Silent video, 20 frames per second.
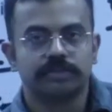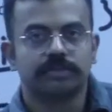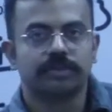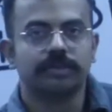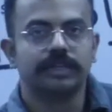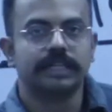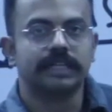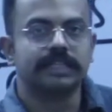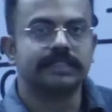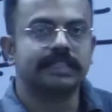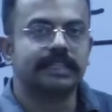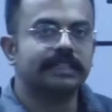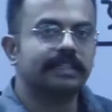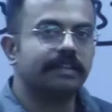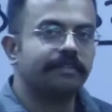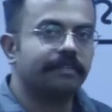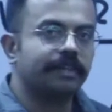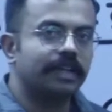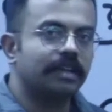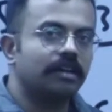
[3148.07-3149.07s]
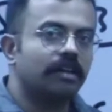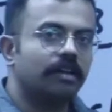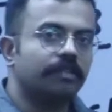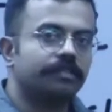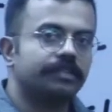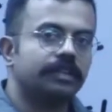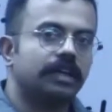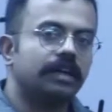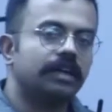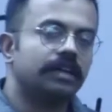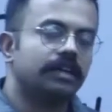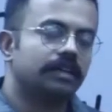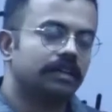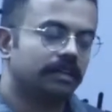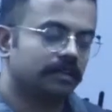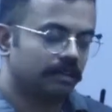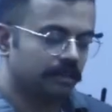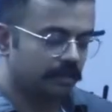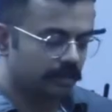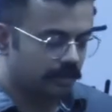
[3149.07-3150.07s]
So it is at the will of the,
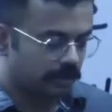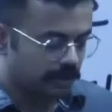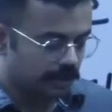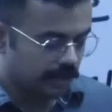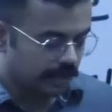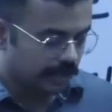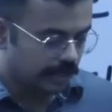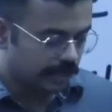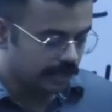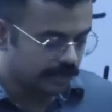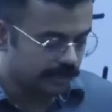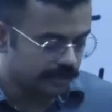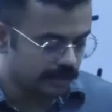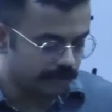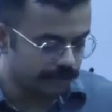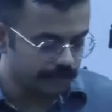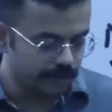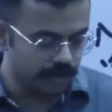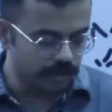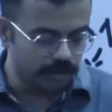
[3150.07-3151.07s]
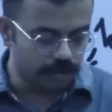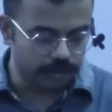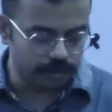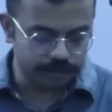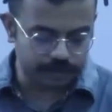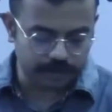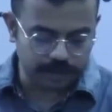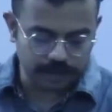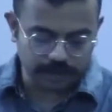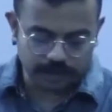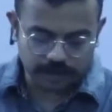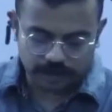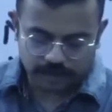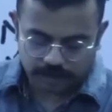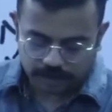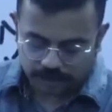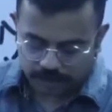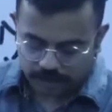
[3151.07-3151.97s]
it is the will of the